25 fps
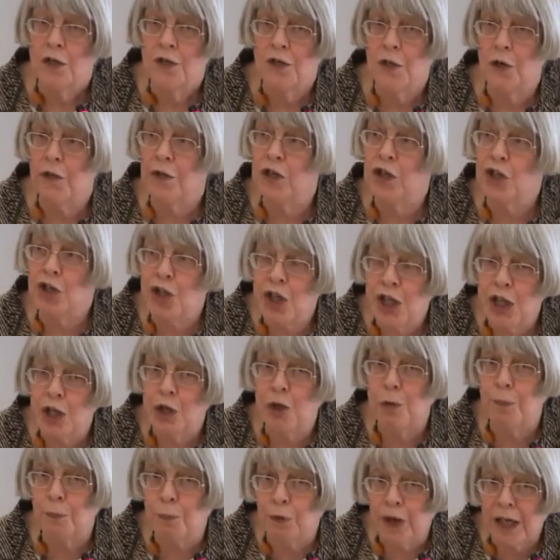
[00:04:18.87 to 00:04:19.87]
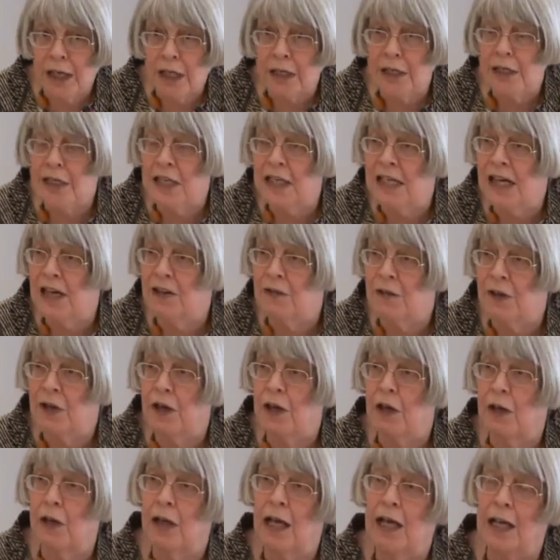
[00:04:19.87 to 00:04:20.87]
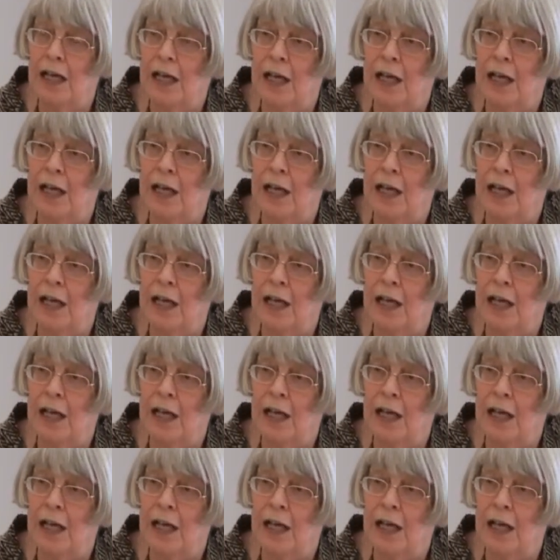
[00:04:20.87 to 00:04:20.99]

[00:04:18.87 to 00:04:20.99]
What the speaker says: so that she could bring together